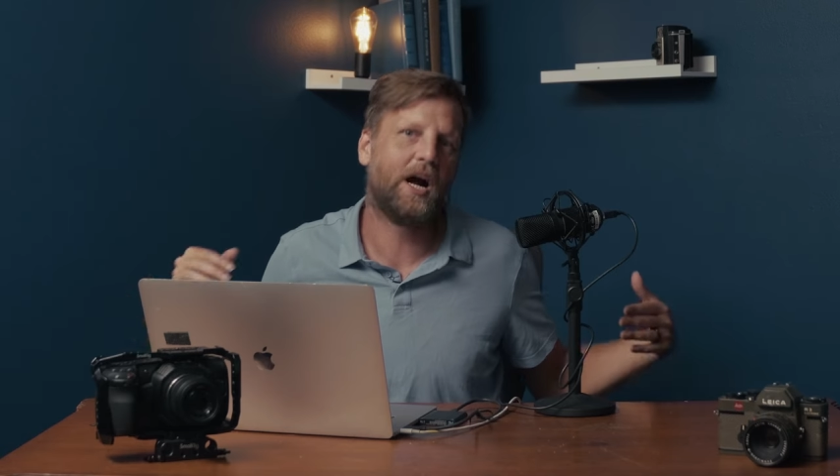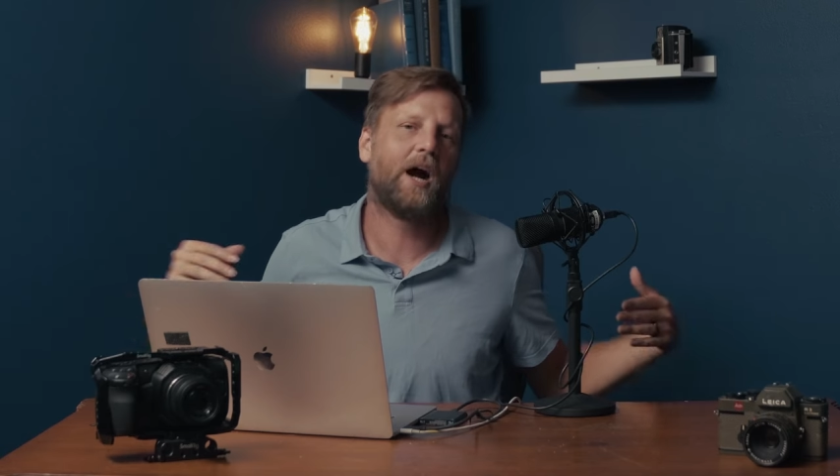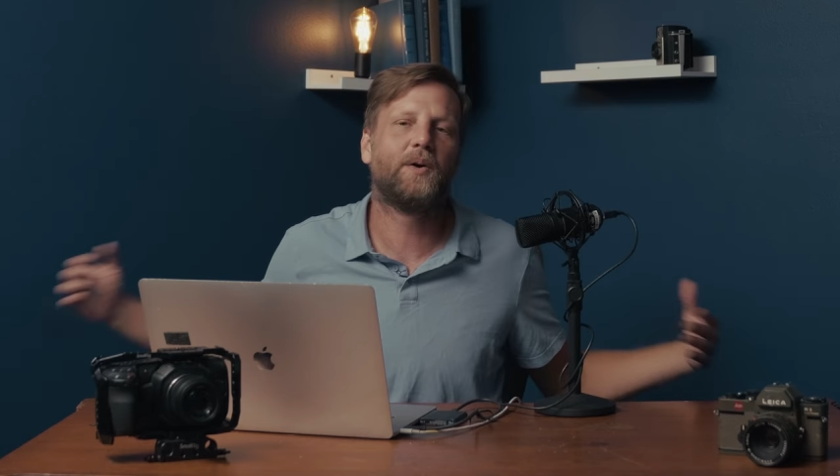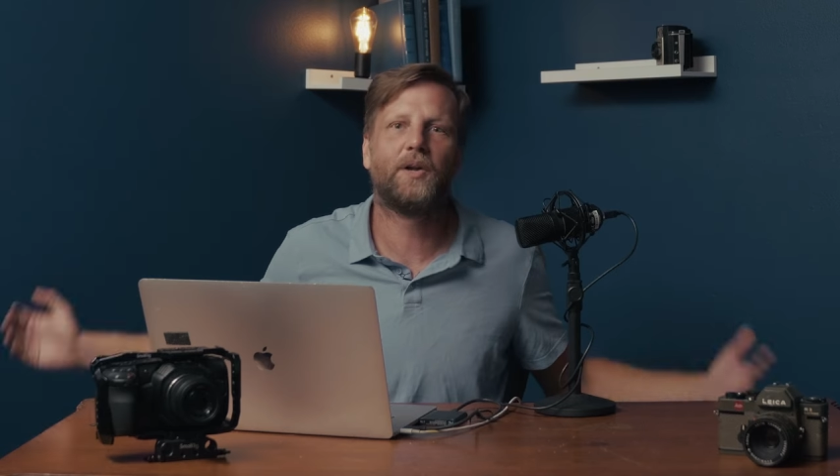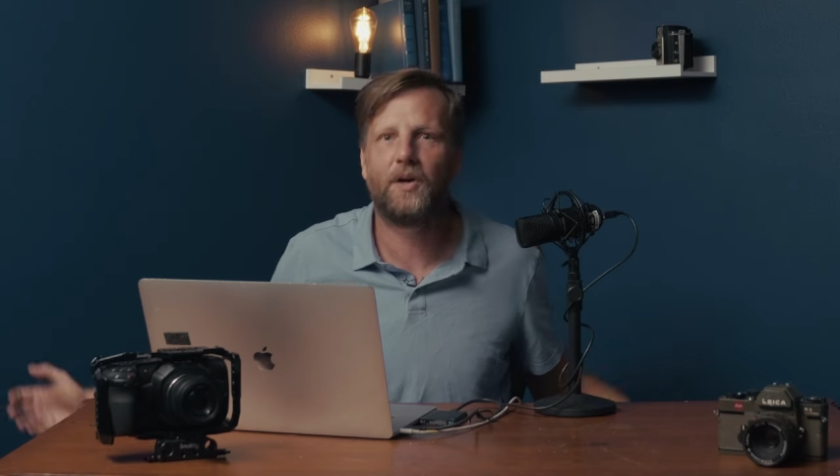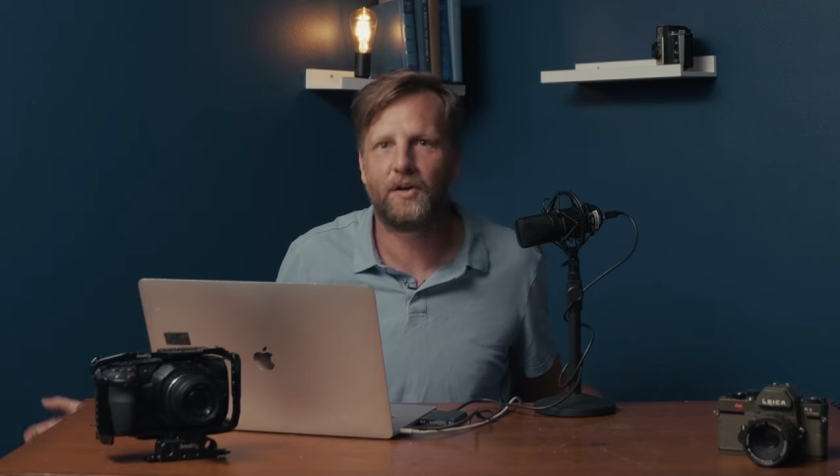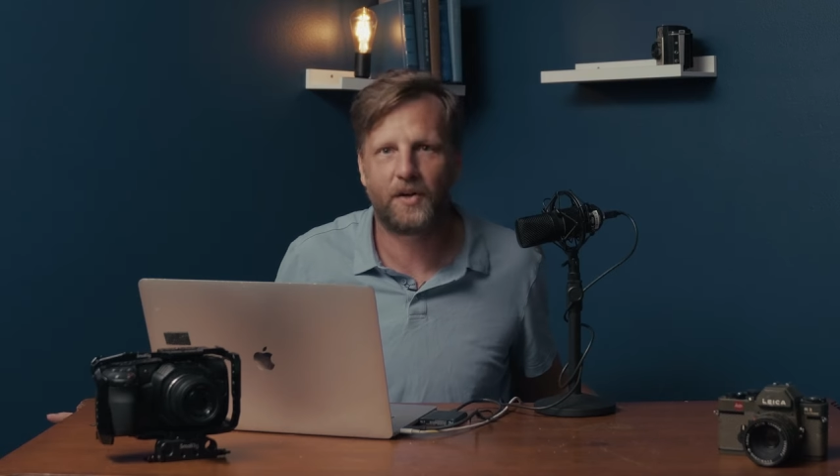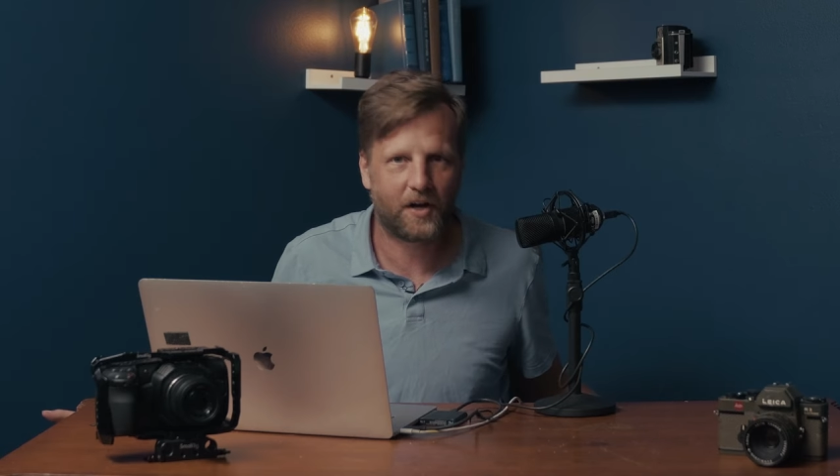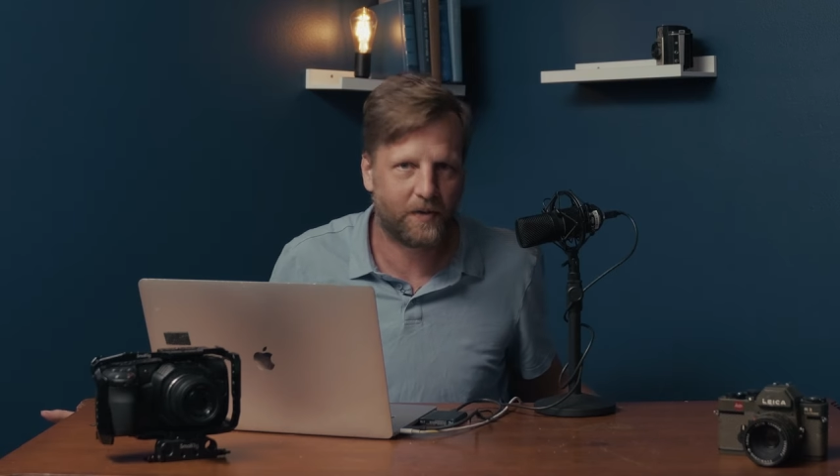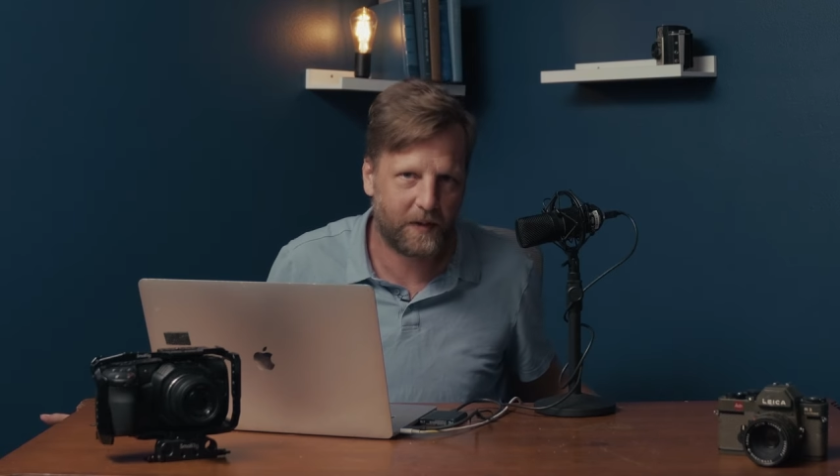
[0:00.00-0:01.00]
an hour long
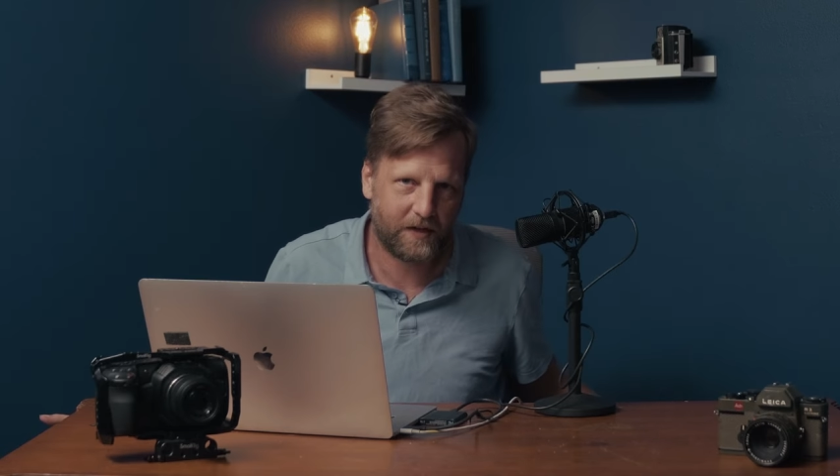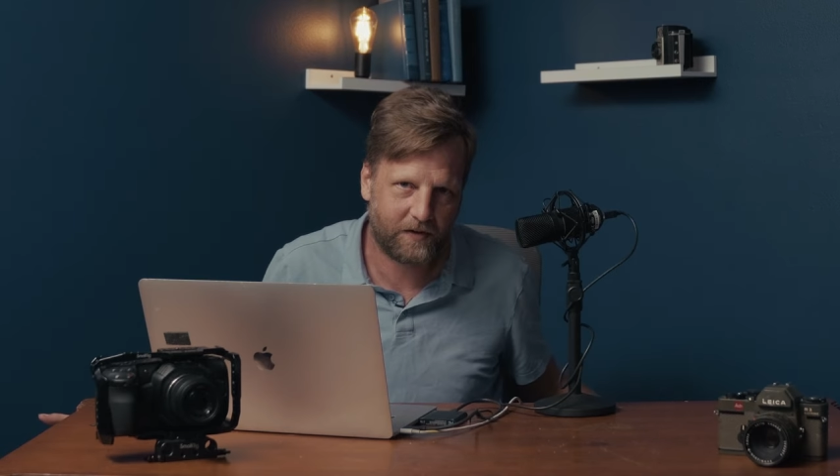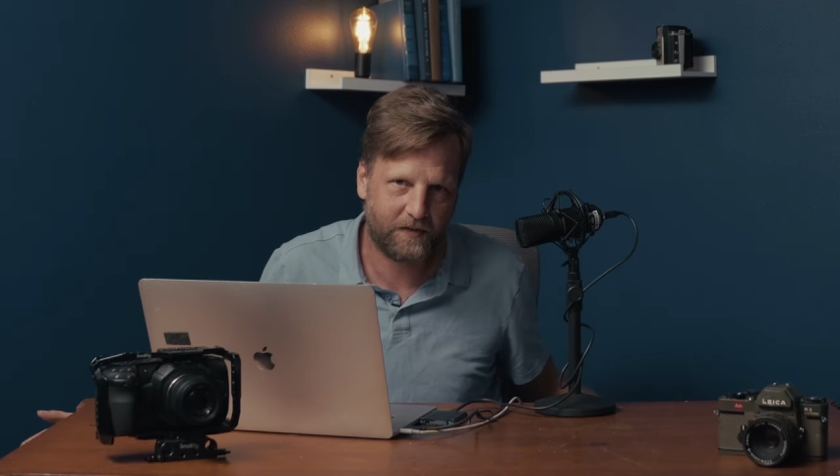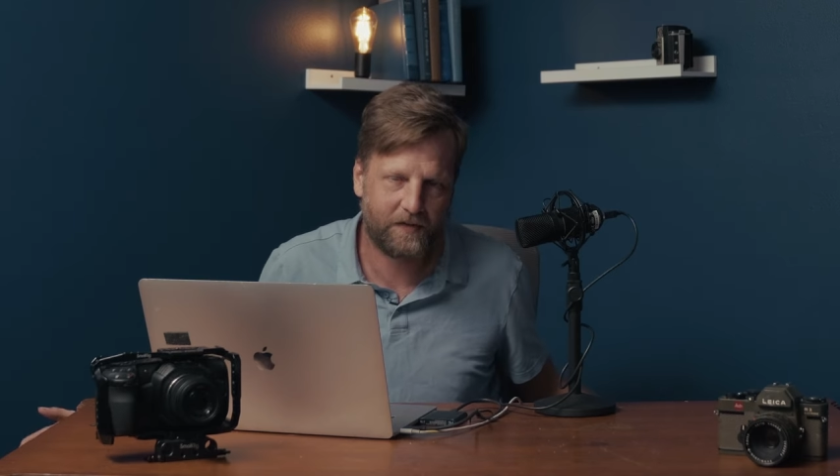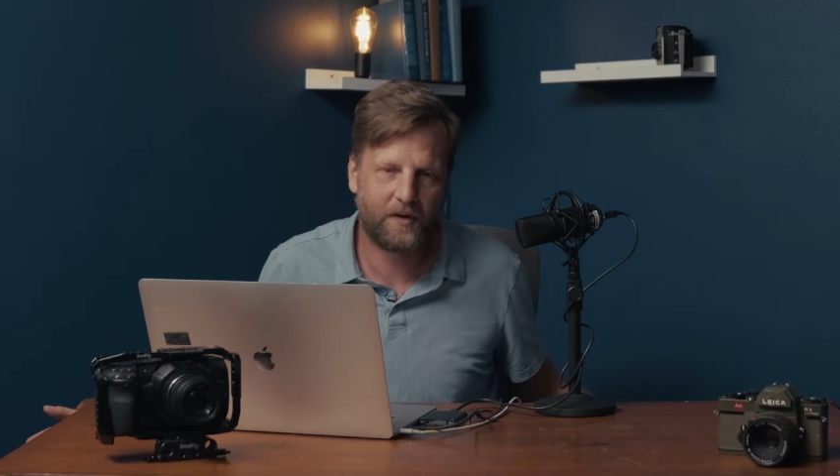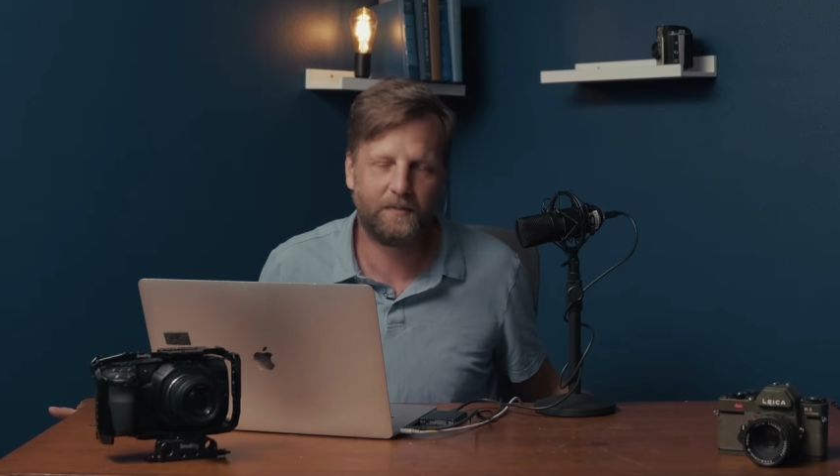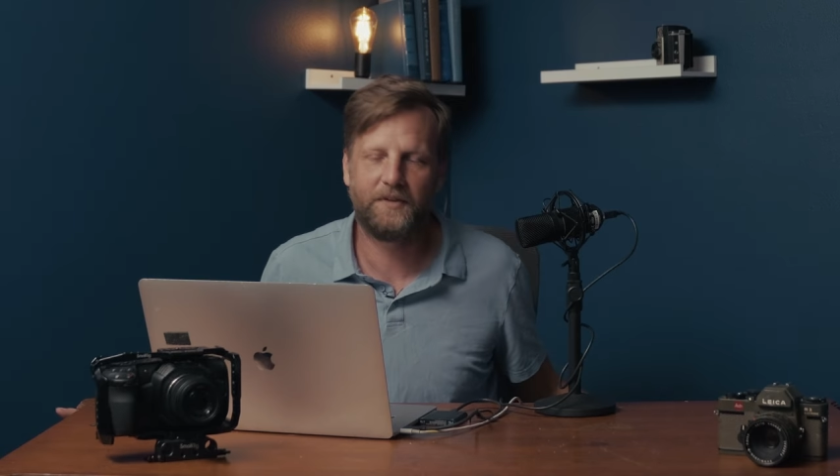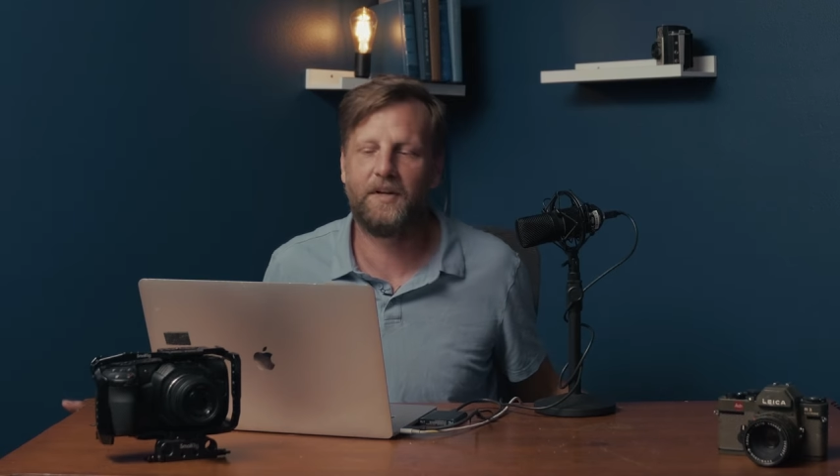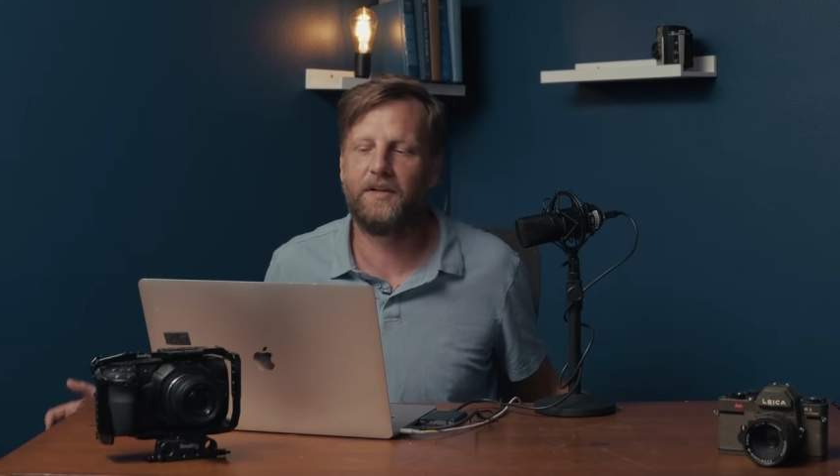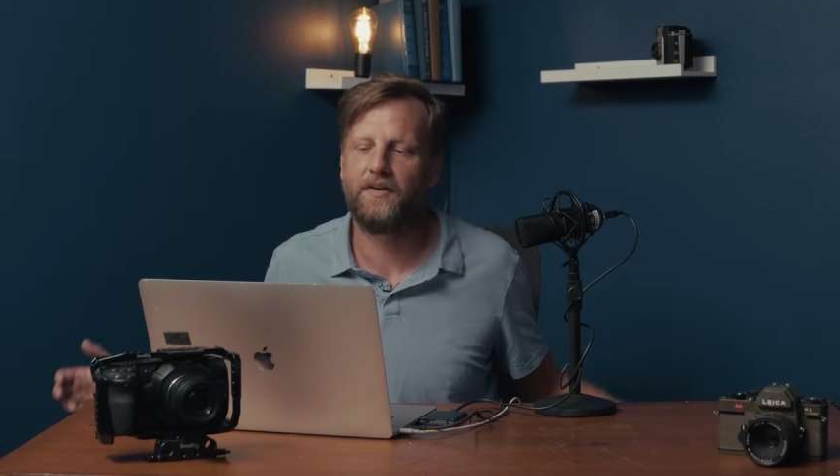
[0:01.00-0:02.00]
documentary film and
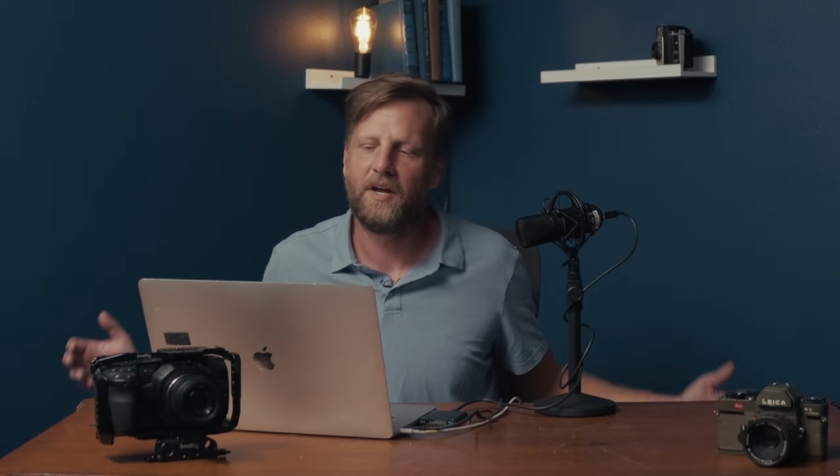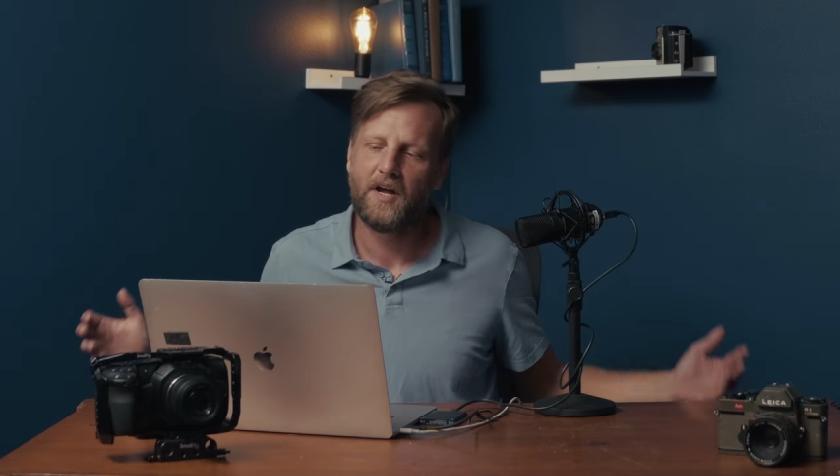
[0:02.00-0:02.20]
says,